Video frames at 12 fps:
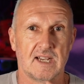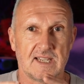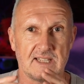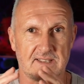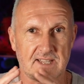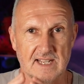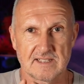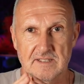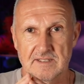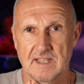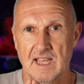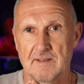It
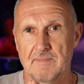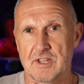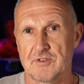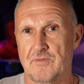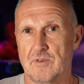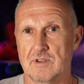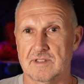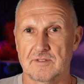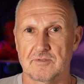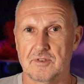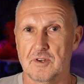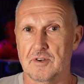doesn't take much force to
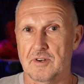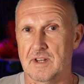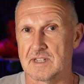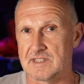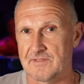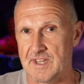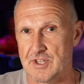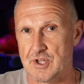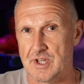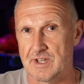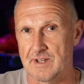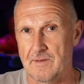turn on a
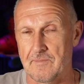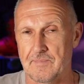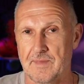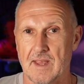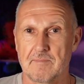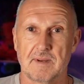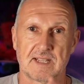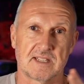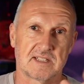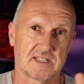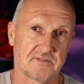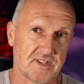switch, but
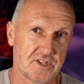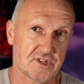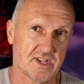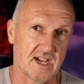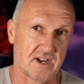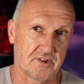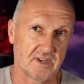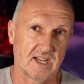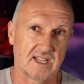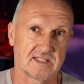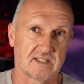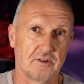the switch can
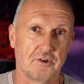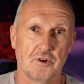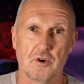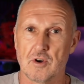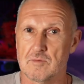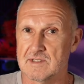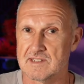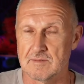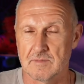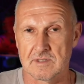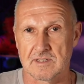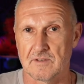release enormous
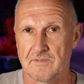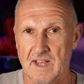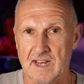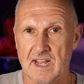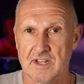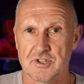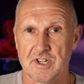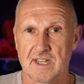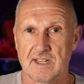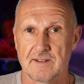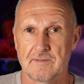amounts of energy.